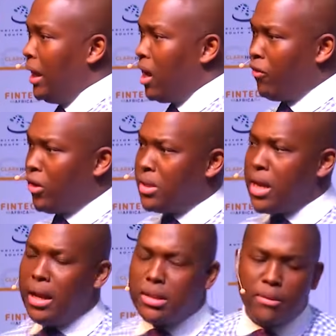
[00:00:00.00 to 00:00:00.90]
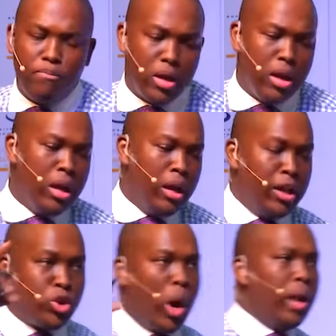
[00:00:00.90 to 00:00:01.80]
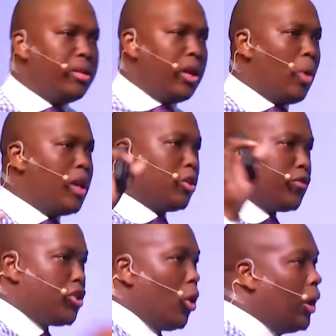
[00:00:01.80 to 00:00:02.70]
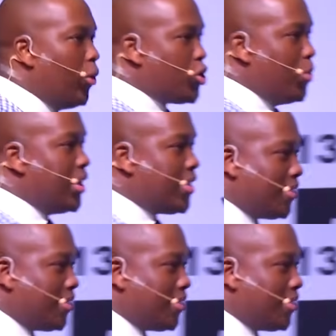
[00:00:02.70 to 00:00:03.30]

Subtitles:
out of containers. It runs off solar, which means